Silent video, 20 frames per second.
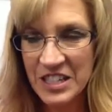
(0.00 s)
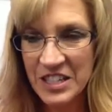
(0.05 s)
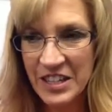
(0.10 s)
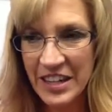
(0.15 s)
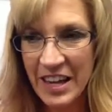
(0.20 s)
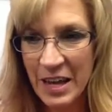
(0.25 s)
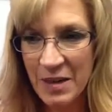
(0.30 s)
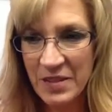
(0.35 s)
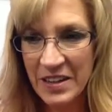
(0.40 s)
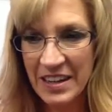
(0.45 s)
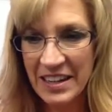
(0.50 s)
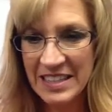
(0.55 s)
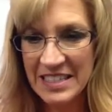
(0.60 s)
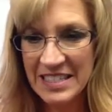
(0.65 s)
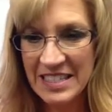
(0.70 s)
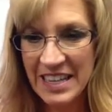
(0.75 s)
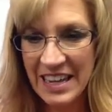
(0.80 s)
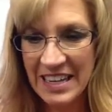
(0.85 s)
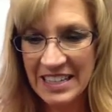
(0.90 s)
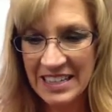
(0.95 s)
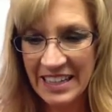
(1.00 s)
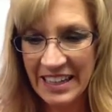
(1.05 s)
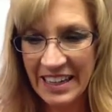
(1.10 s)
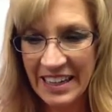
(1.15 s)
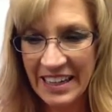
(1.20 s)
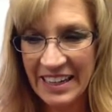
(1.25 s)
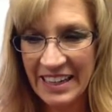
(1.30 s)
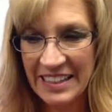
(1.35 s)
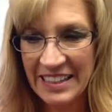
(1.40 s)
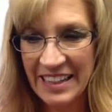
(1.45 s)
She came the next day to
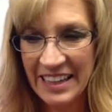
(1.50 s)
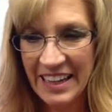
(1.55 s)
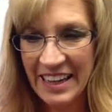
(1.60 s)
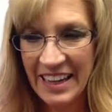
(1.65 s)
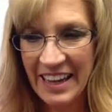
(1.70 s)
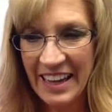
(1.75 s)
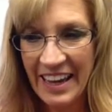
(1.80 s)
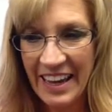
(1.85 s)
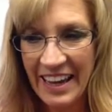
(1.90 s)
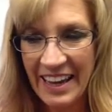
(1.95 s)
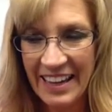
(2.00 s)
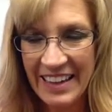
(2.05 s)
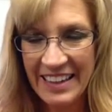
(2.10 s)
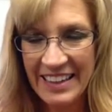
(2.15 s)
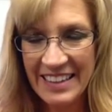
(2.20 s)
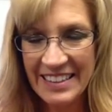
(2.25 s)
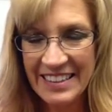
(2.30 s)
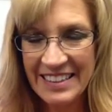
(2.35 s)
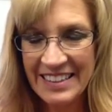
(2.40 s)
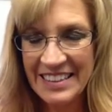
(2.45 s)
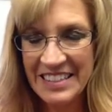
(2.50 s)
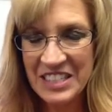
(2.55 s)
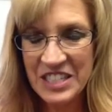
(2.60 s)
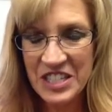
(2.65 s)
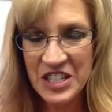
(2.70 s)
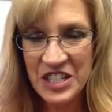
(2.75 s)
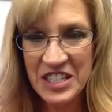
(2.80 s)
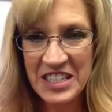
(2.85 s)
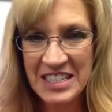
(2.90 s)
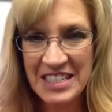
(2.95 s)
get it, and
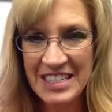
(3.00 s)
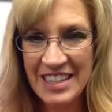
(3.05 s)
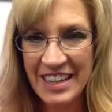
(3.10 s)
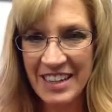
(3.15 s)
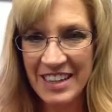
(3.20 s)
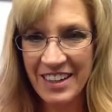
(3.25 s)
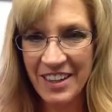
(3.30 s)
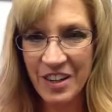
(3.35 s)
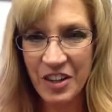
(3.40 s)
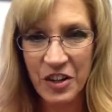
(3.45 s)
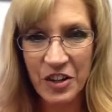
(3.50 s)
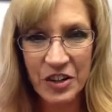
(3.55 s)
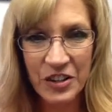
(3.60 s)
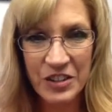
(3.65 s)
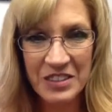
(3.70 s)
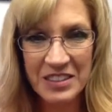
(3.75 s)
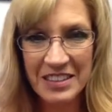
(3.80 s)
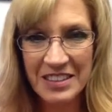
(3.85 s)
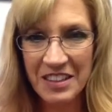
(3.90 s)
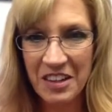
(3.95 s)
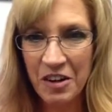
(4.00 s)
she said her